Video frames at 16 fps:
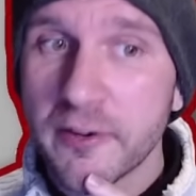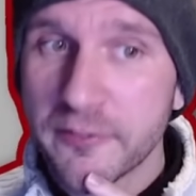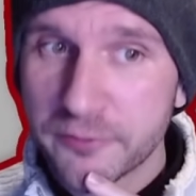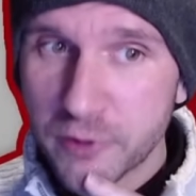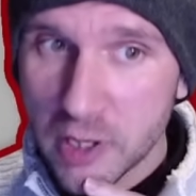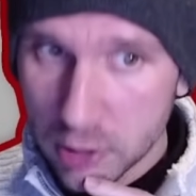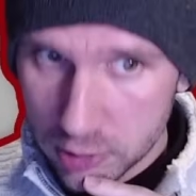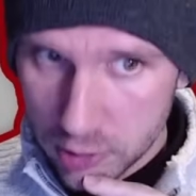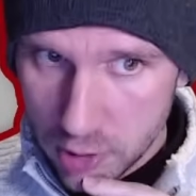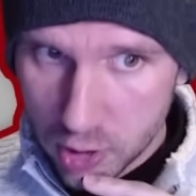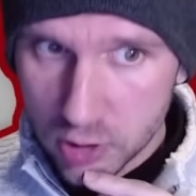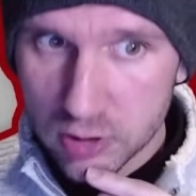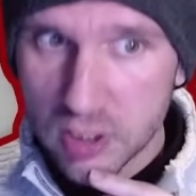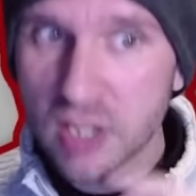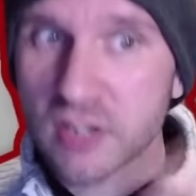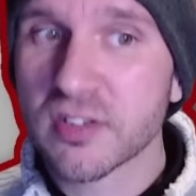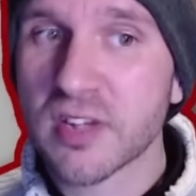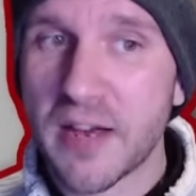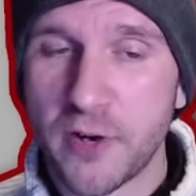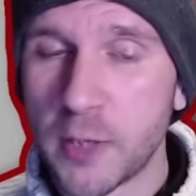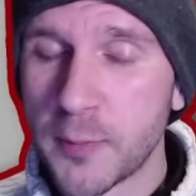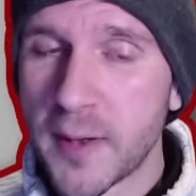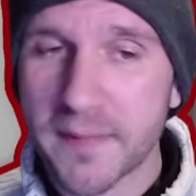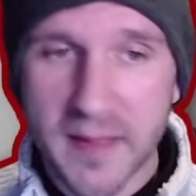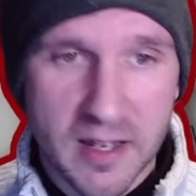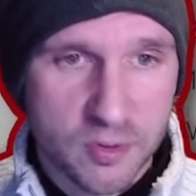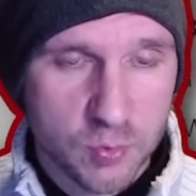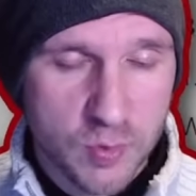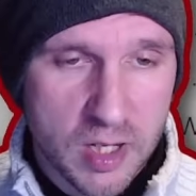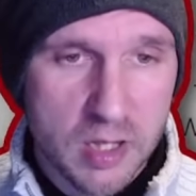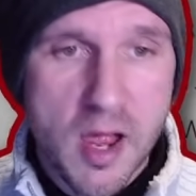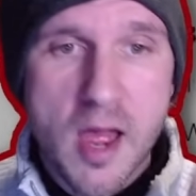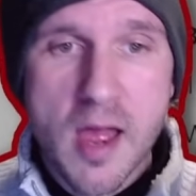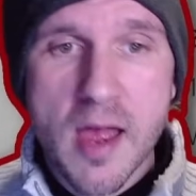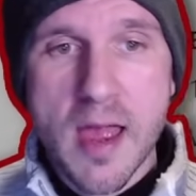frequent lock-on loss. I've heard about that as well.